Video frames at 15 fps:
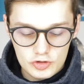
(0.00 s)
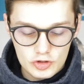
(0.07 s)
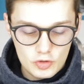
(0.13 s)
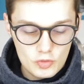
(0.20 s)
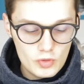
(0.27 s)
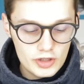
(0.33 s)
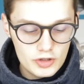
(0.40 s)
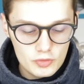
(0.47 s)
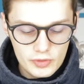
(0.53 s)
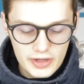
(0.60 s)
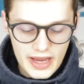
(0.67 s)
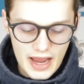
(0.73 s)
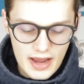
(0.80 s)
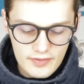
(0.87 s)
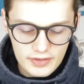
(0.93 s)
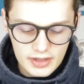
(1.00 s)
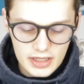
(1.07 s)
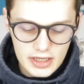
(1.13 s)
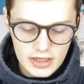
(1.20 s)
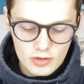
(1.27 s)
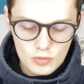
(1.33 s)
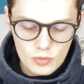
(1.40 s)
So what do we have in
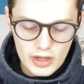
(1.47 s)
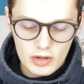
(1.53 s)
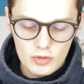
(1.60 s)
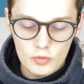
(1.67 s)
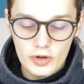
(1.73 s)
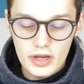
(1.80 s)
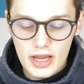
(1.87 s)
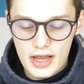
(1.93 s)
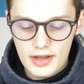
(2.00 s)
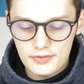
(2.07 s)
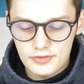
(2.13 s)
here? Well, we have